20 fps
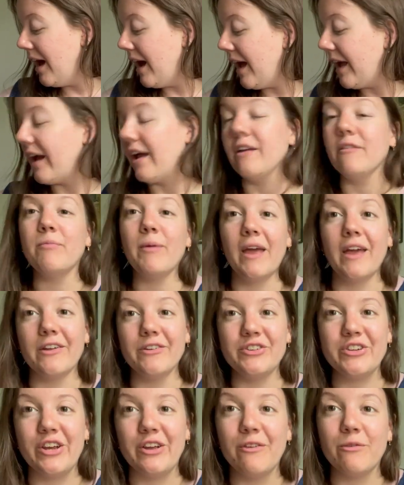I kind of pick
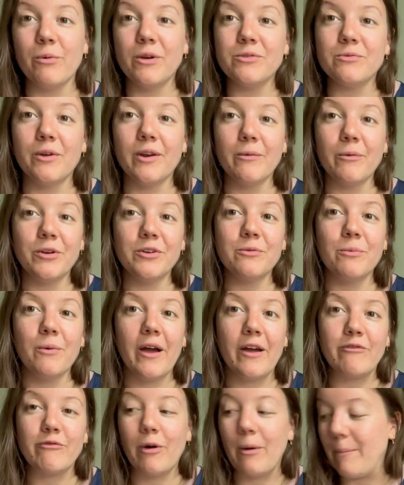and choose which one I want to
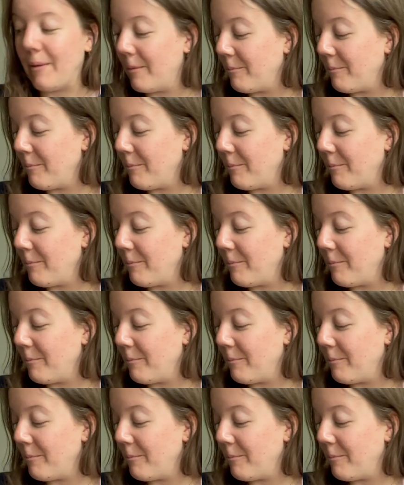work from,